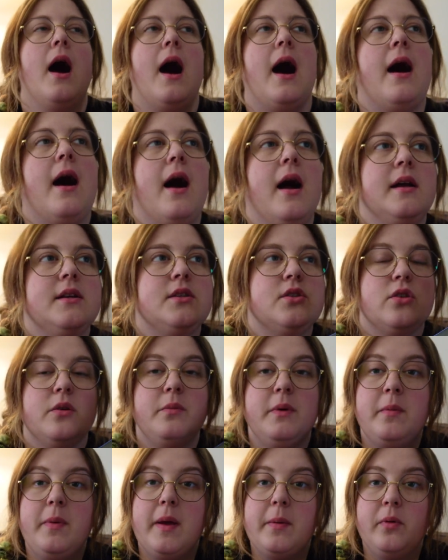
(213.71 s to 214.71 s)
Uh, so
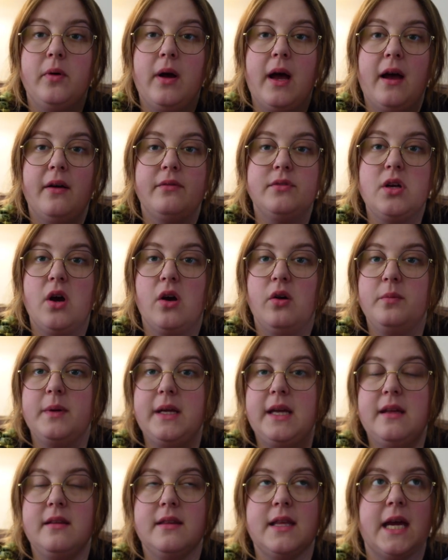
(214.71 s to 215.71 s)
many people have told
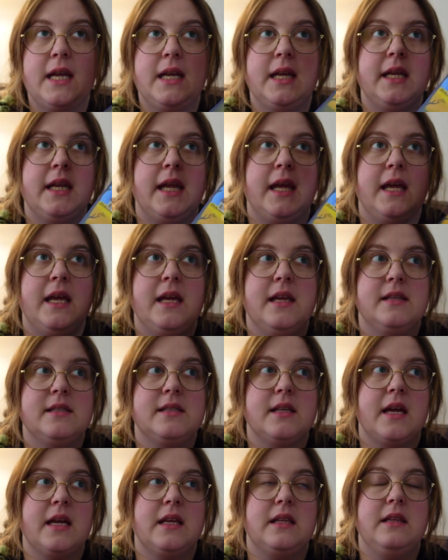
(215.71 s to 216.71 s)
me that it
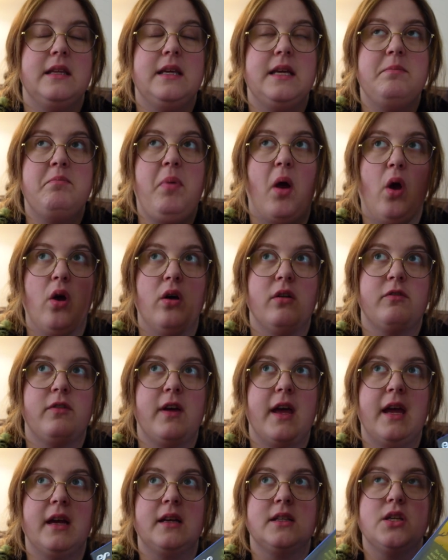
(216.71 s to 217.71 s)
is like the
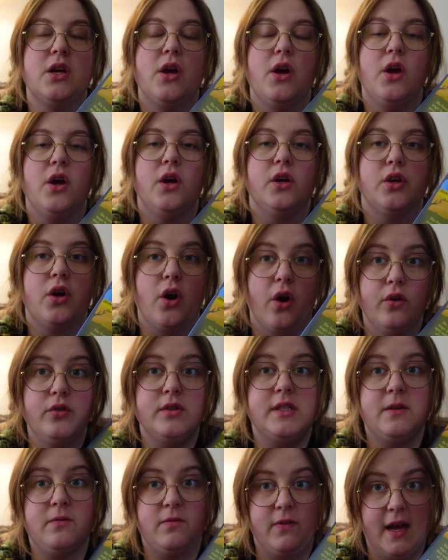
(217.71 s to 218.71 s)
perfect
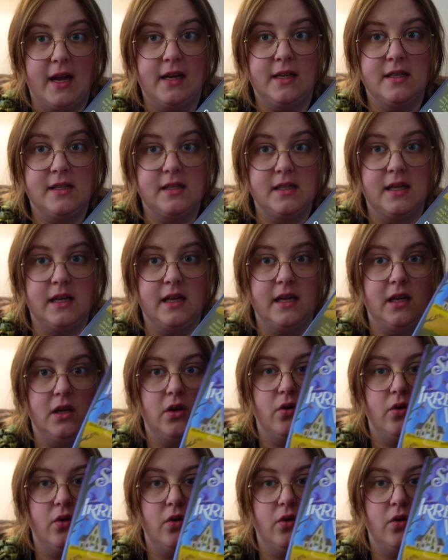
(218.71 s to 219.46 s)
cozy fantasy